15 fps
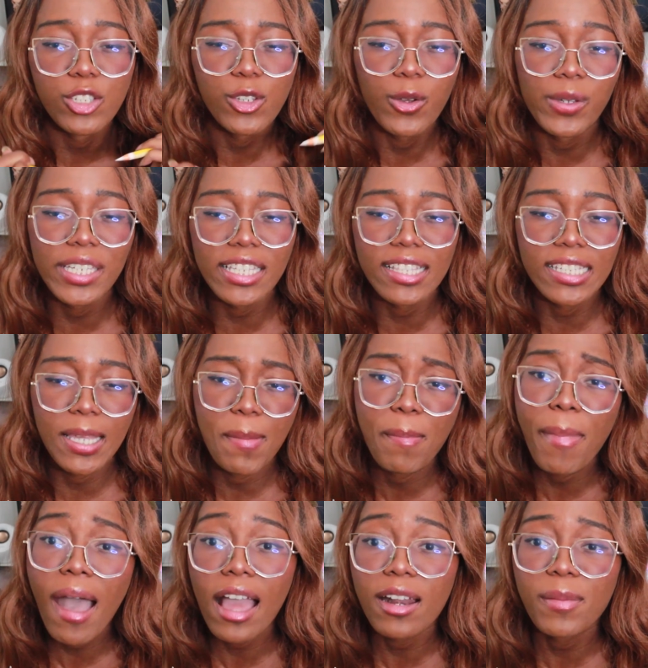so it's
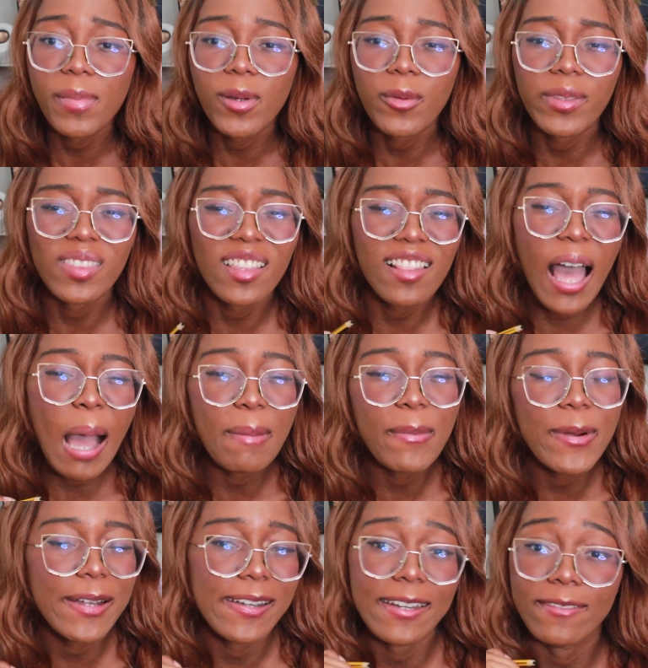compatible with a lot
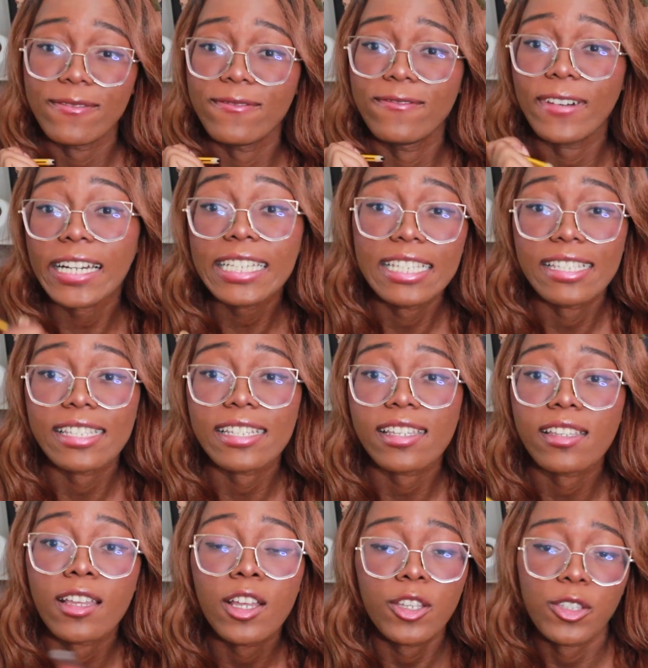more devices.